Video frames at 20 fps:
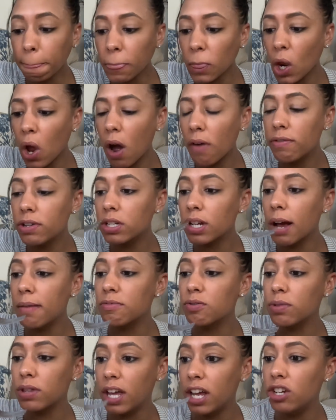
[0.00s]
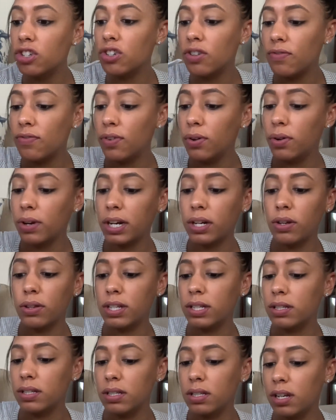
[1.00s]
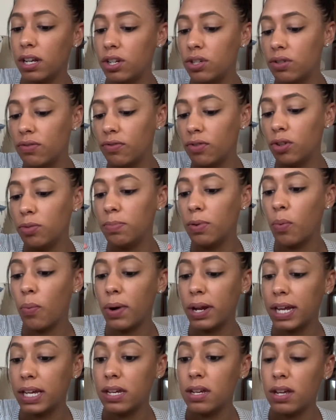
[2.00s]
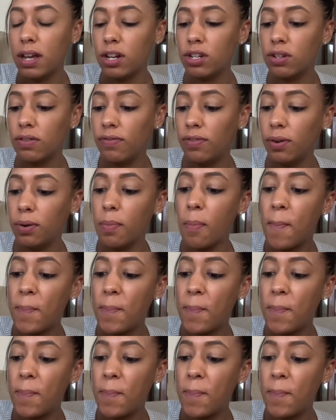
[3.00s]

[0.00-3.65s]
Oftentimes with Asian food, I know this isn't Asian food, but when I eat Asian food,